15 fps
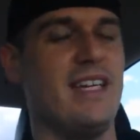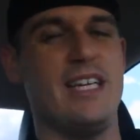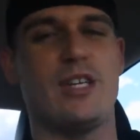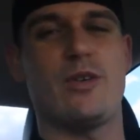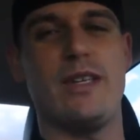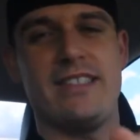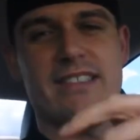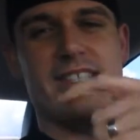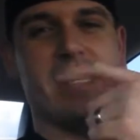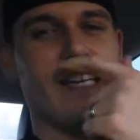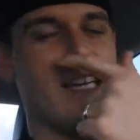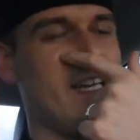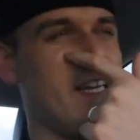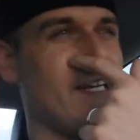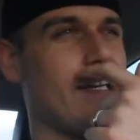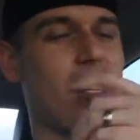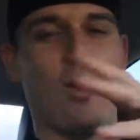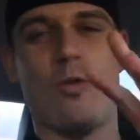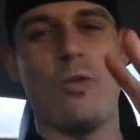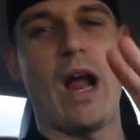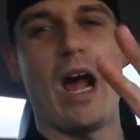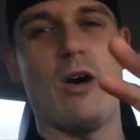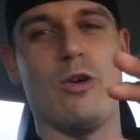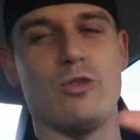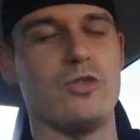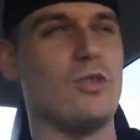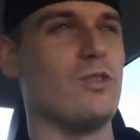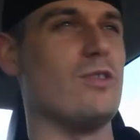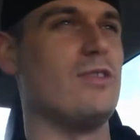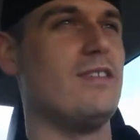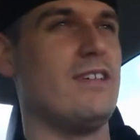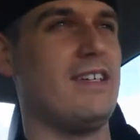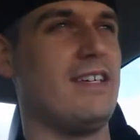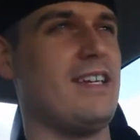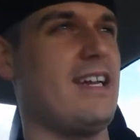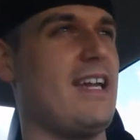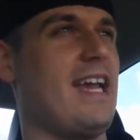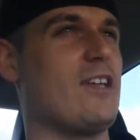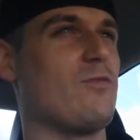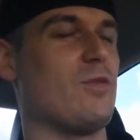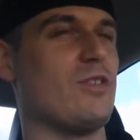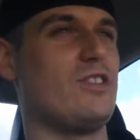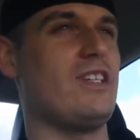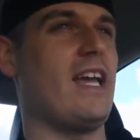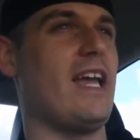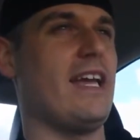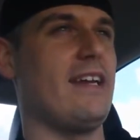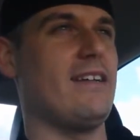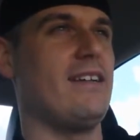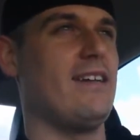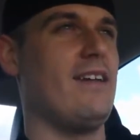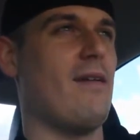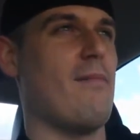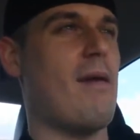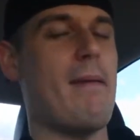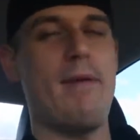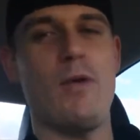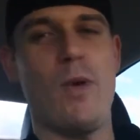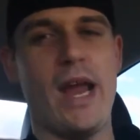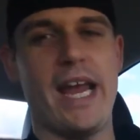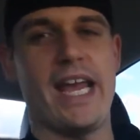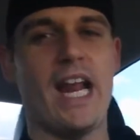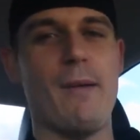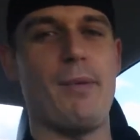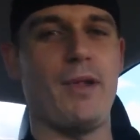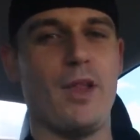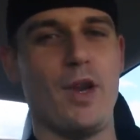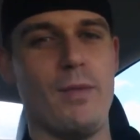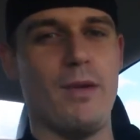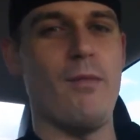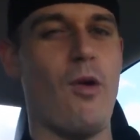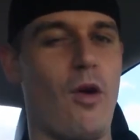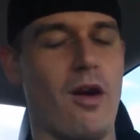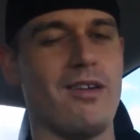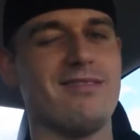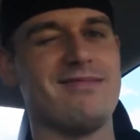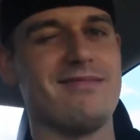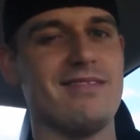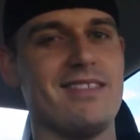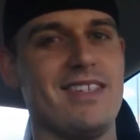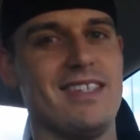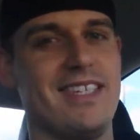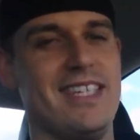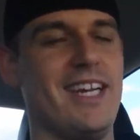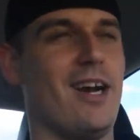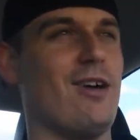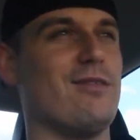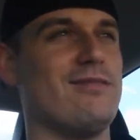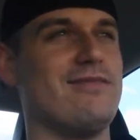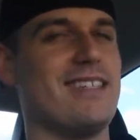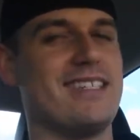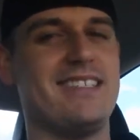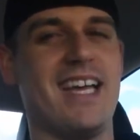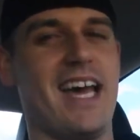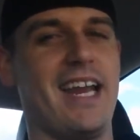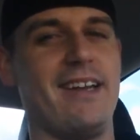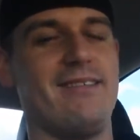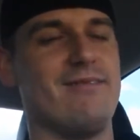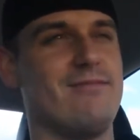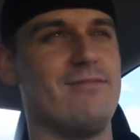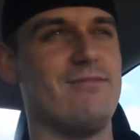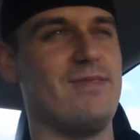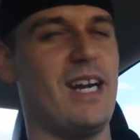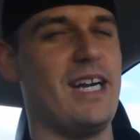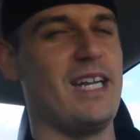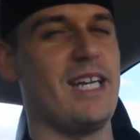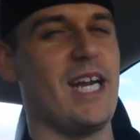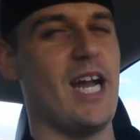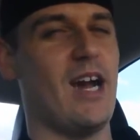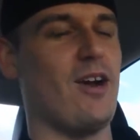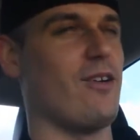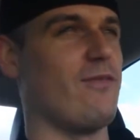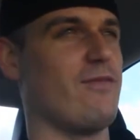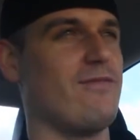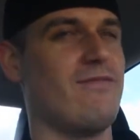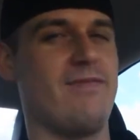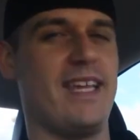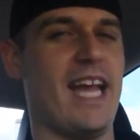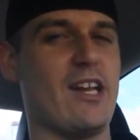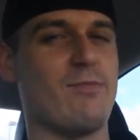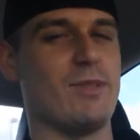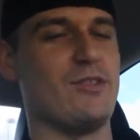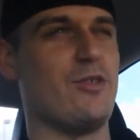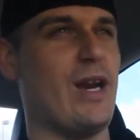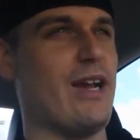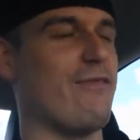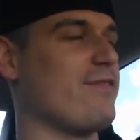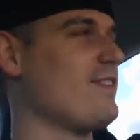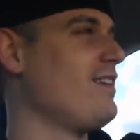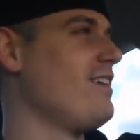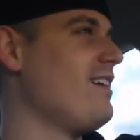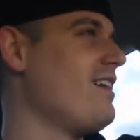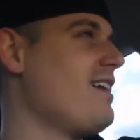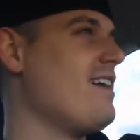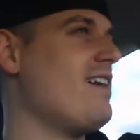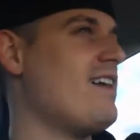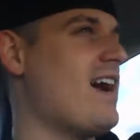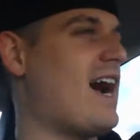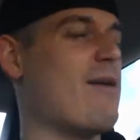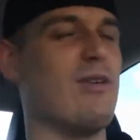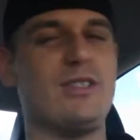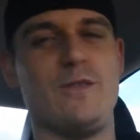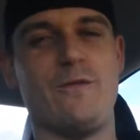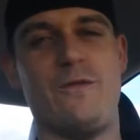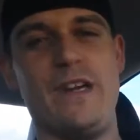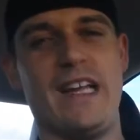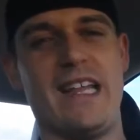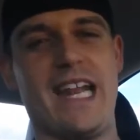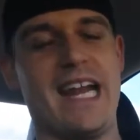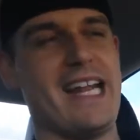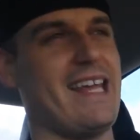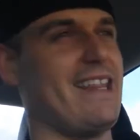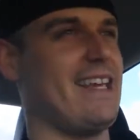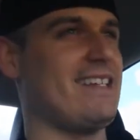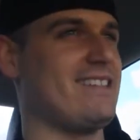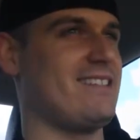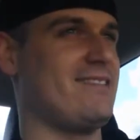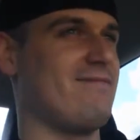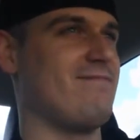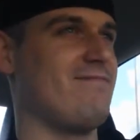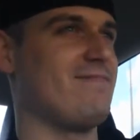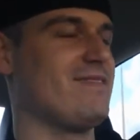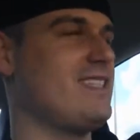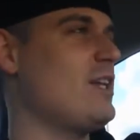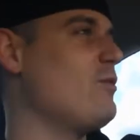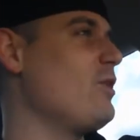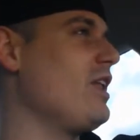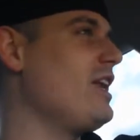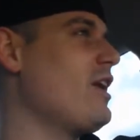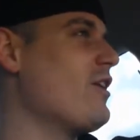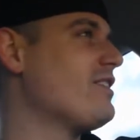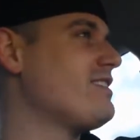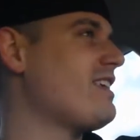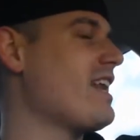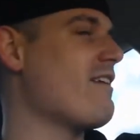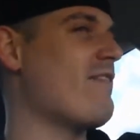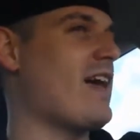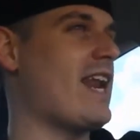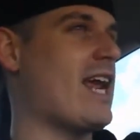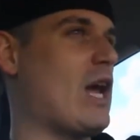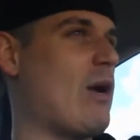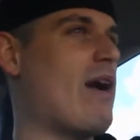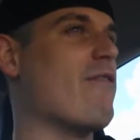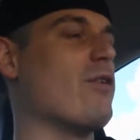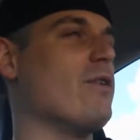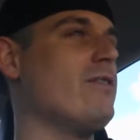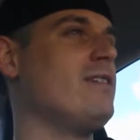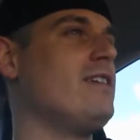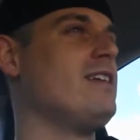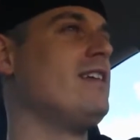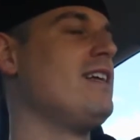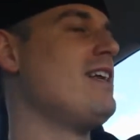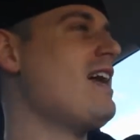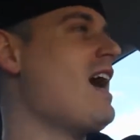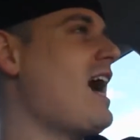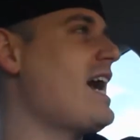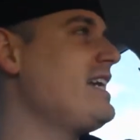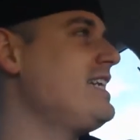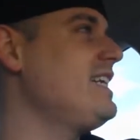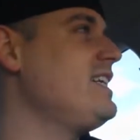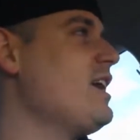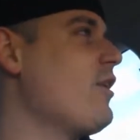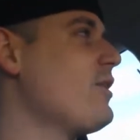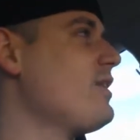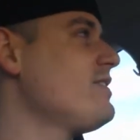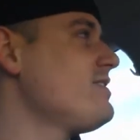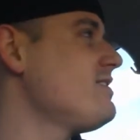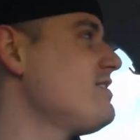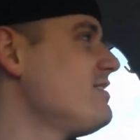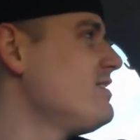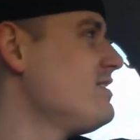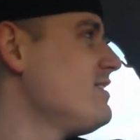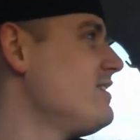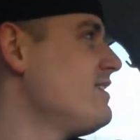increase in arousal, as we'll say. Maybe waking up a little bit more, excited, ready to go. If you catch my drift. I wasn't feeling any of this. Didn't really notice any of that. However, I did notice